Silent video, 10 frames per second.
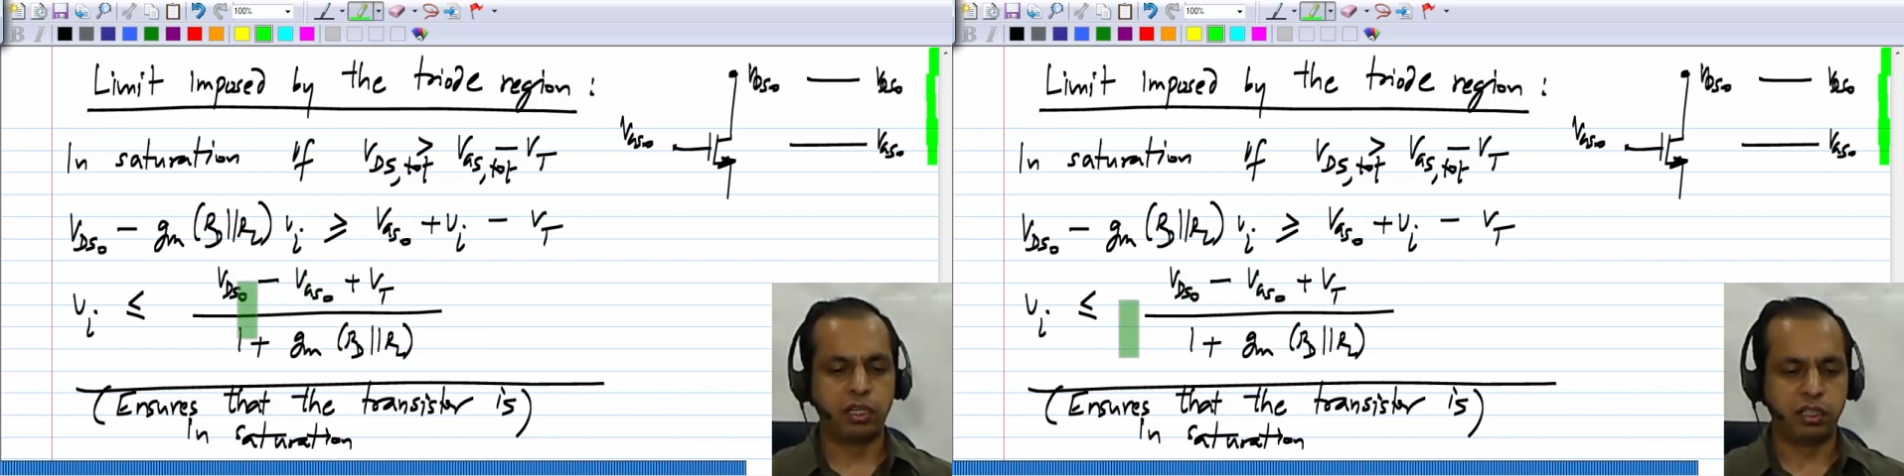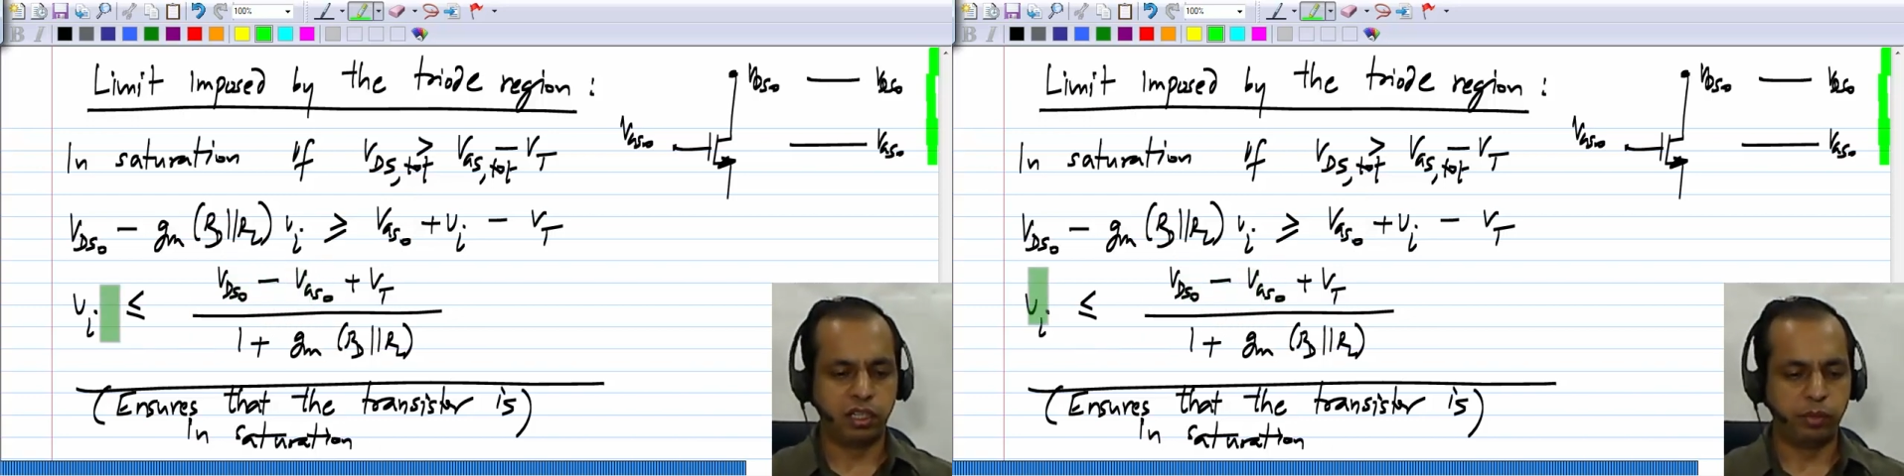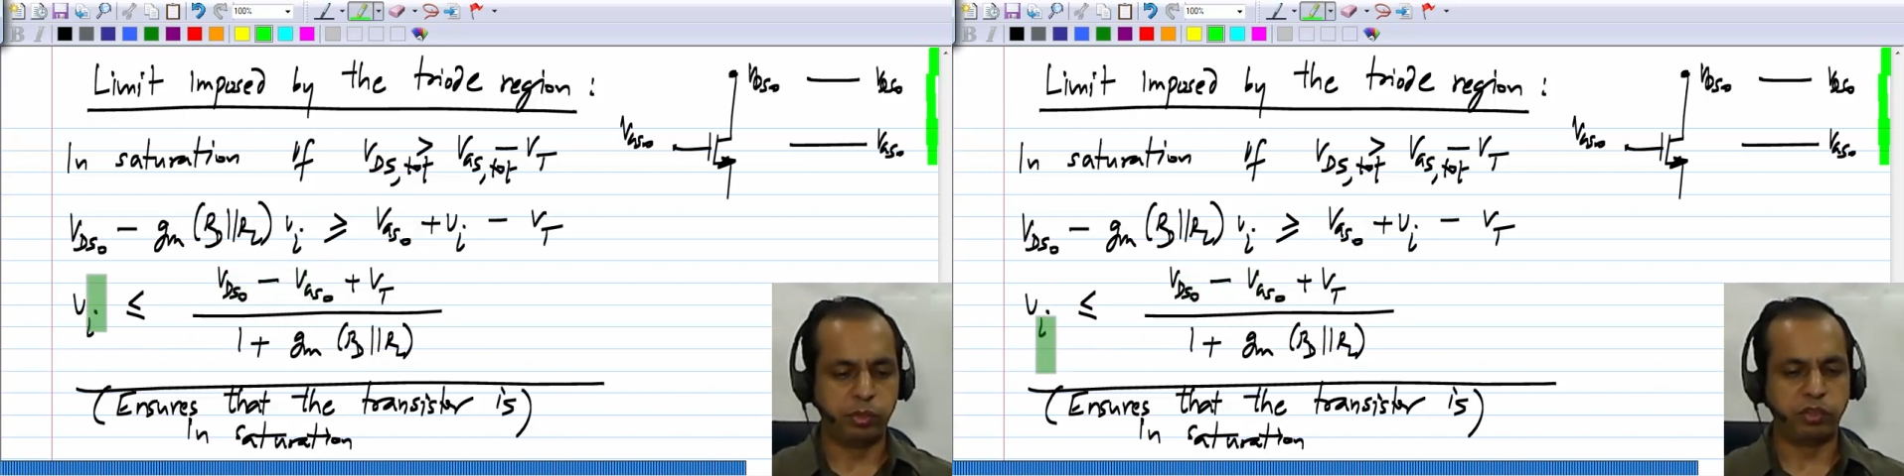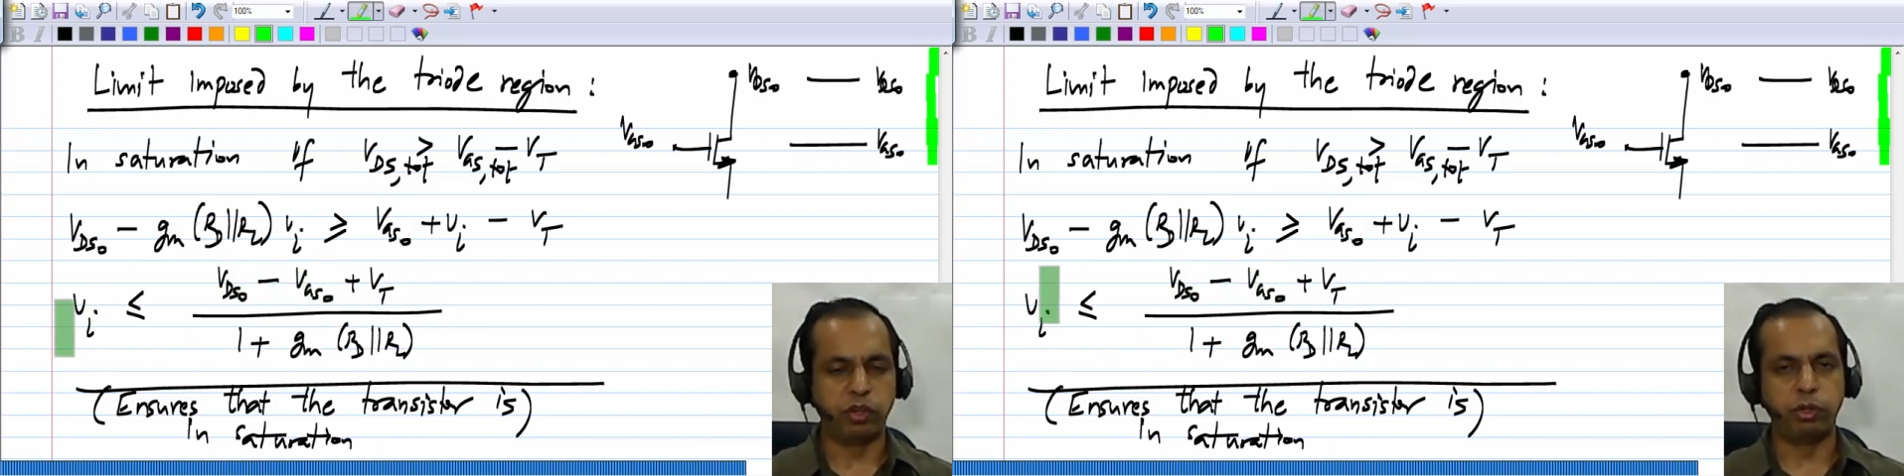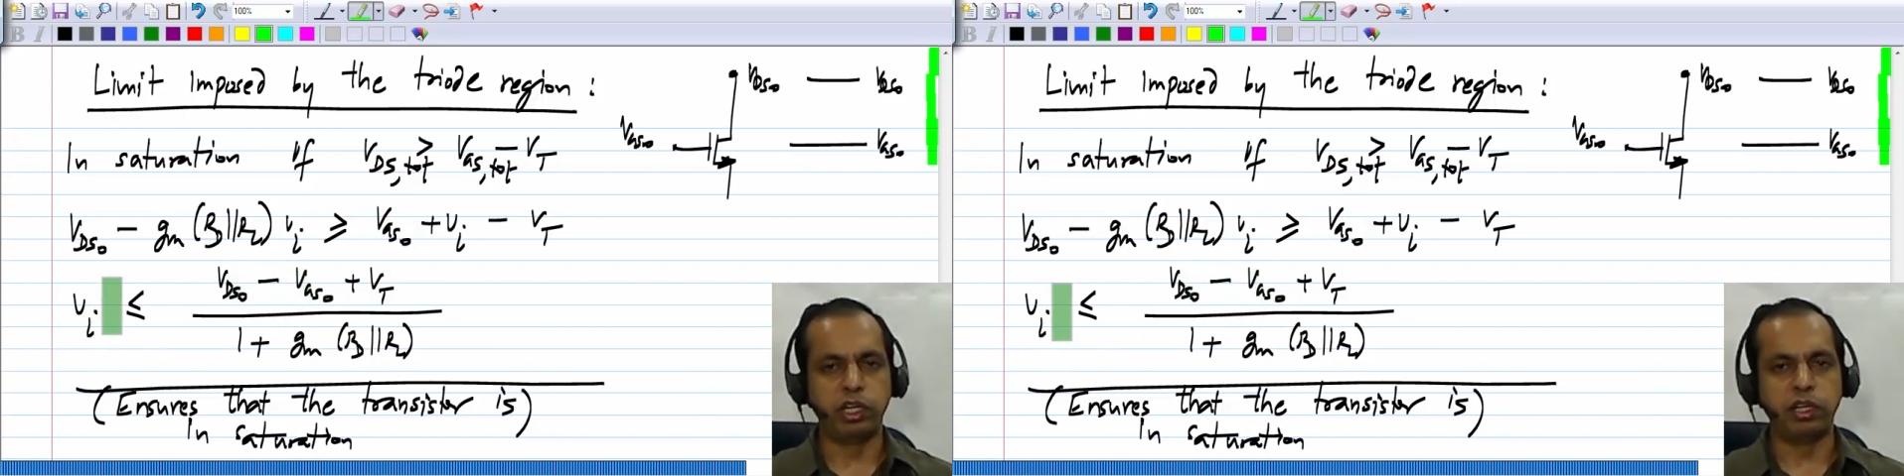the limit will
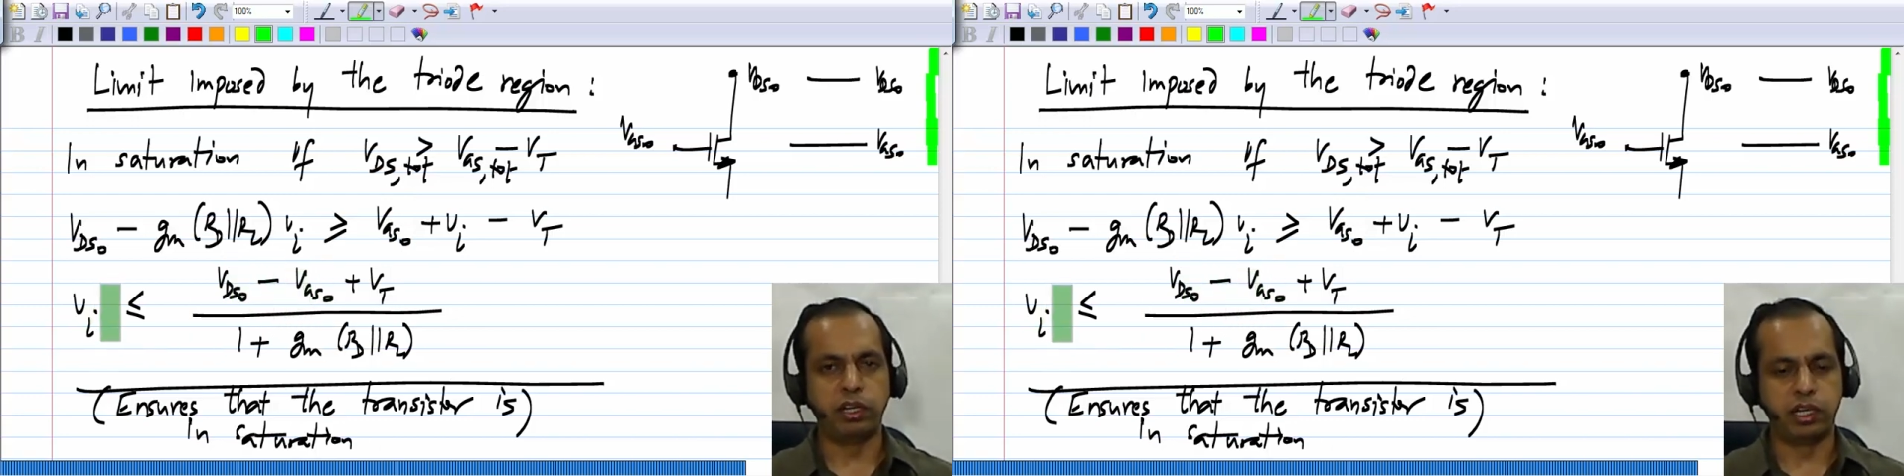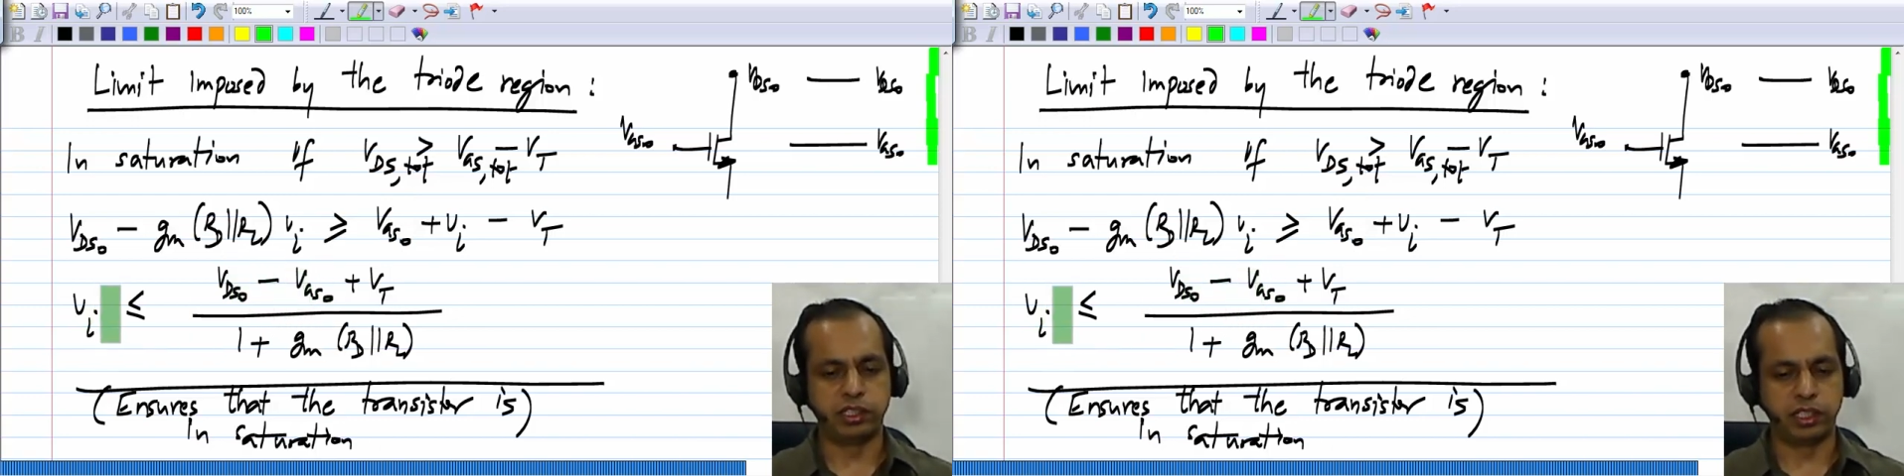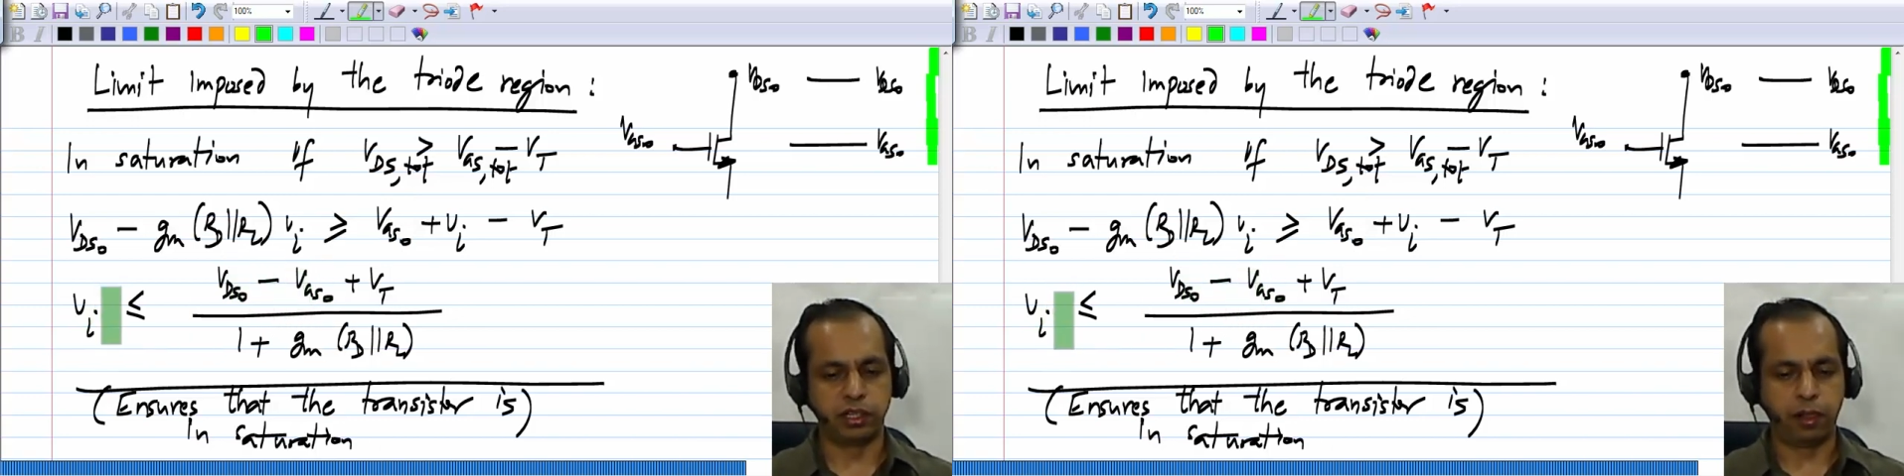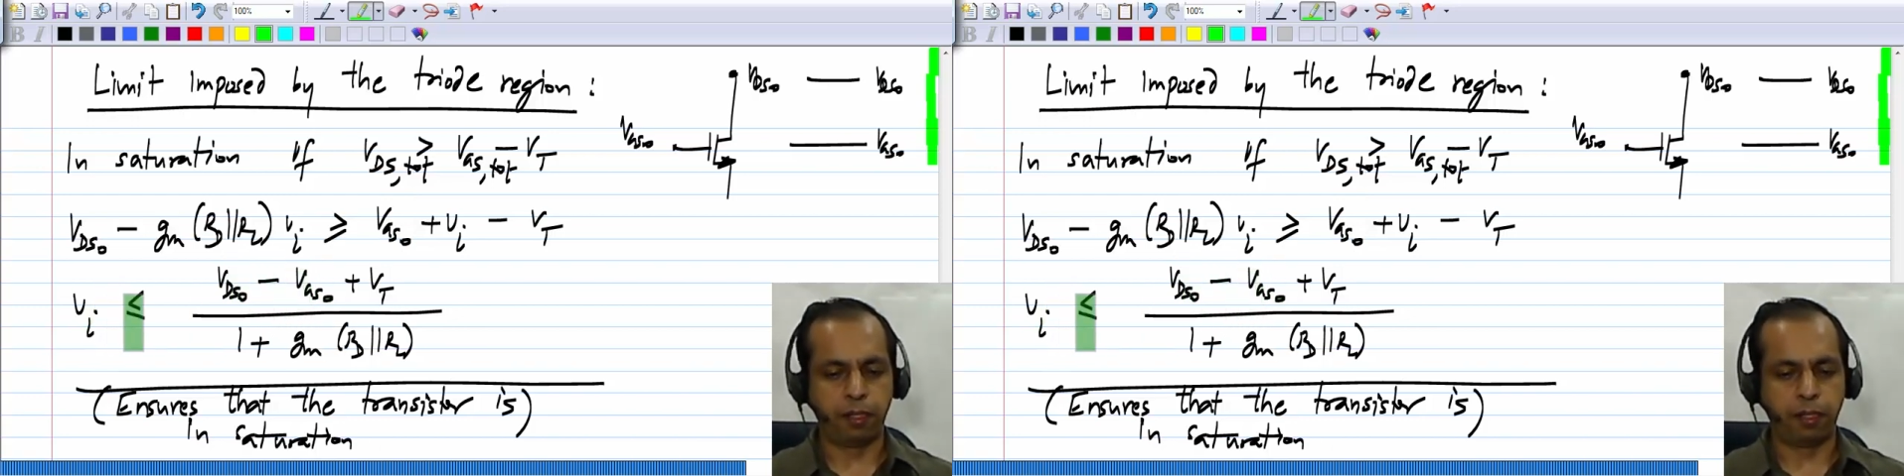be larger.